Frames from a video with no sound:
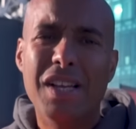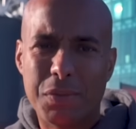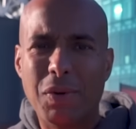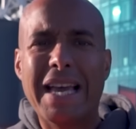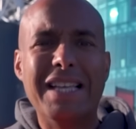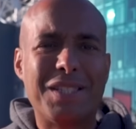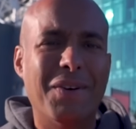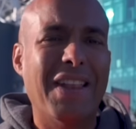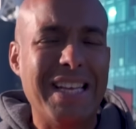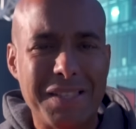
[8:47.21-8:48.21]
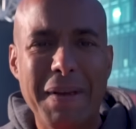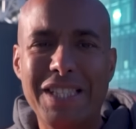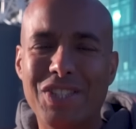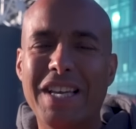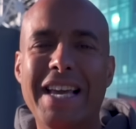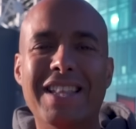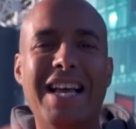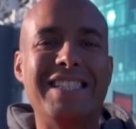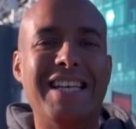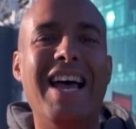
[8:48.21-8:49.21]
So we'll get into all that. So make sure you're hitting
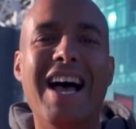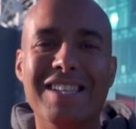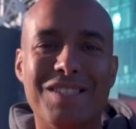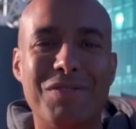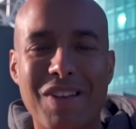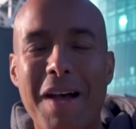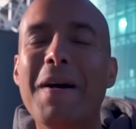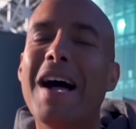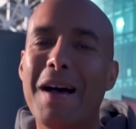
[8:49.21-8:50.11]
like, share and subscribe.